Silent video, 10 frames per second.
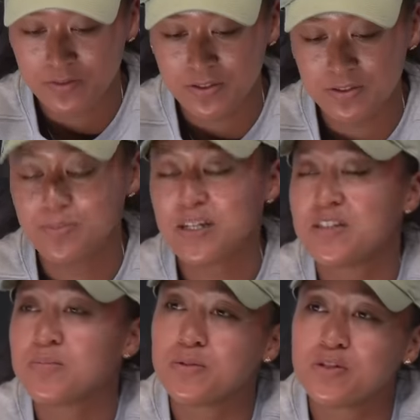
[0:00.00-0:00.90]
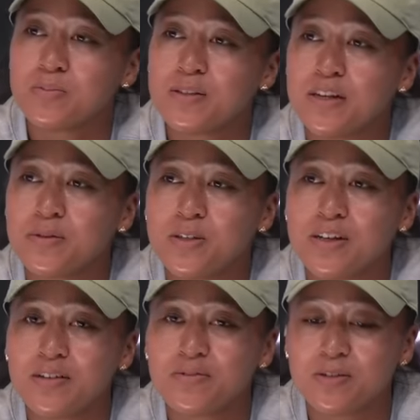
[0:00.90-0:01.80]
first match in Brisbane, I would
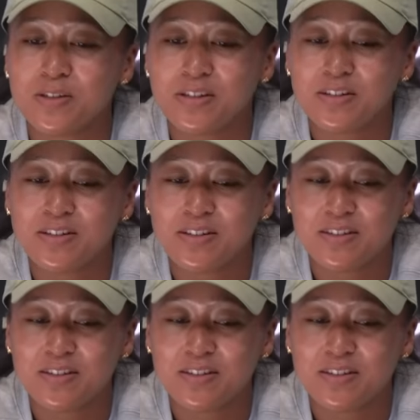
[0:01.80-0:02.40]
have to, like,